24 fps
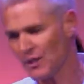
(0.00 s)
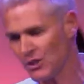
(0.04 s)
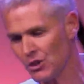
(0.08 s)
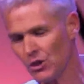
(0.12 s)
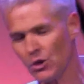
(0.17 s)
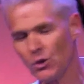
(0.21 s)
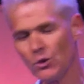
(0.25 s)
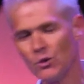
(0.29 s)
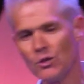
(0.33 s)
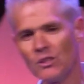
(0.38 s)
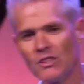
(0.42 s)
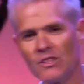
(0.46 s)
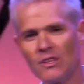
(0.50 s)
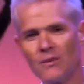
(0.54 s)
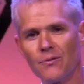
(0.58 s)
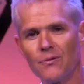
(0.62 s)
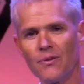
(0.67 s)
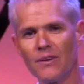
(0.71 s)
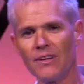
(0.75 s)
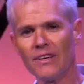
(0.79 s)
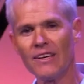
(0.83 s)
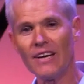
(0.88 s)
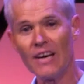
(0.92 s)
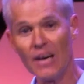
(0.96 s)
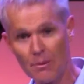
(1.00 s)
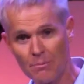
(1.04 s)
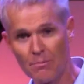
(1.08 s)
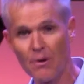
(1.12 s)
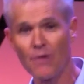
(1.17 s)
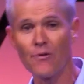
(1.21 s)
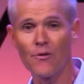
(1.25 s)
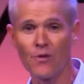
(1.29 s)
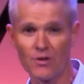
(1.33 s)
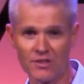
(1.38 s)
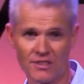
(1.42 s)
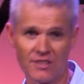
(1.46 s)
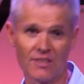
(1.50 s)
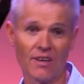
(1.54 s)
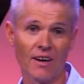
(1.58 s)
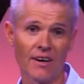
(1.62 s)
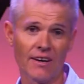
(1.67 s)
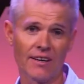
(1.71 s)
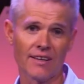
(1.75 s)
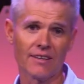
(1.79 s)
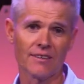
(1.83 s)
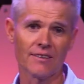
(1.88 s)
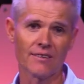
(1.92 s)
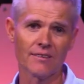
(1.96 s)
an exclusively herbivorous
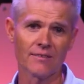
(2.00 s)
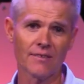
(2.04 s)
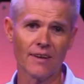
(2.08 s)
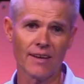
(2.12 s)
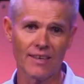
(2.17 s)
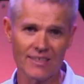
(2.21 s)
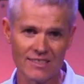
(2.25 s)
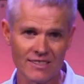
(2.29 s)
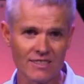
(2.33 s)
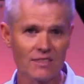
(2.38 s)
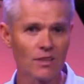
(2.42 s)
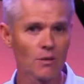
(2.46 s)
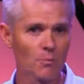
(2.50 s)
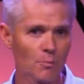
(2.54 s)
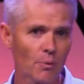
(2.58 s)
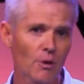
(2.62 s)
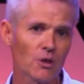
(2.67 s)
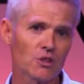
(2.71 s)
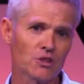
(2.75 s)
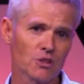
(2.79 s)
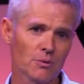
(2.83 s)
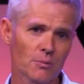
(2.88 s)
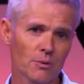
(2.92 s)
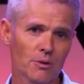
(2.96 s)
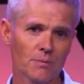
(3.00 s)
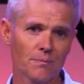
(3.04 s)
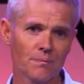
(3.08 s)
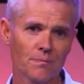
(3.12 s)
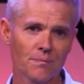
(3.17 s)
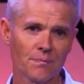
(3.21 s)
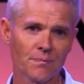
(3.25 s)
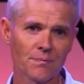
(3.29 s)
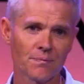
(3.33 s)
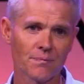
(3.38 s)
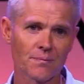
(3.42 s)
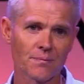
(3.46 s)
diet. That is still possible.